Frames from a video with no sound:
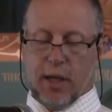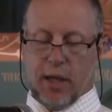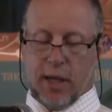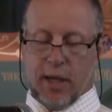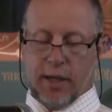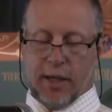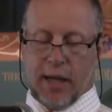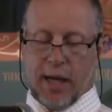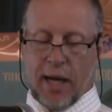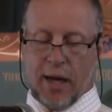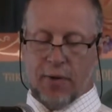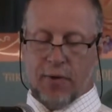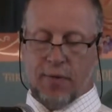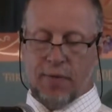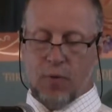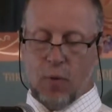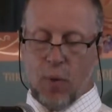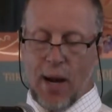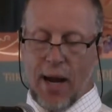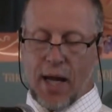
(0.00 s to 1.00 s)
and
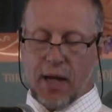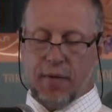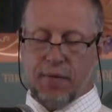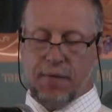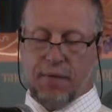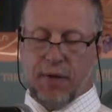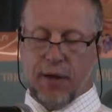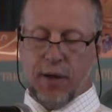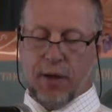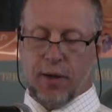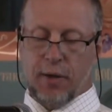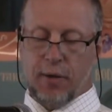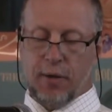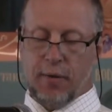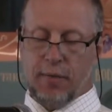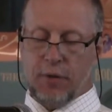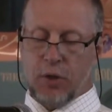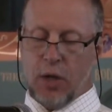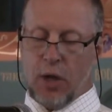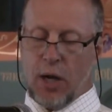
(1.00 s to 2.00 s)
out-of-whack fear
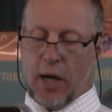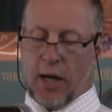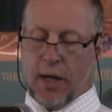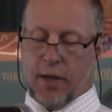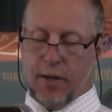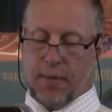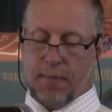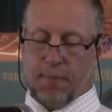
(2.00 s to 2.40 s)
of God.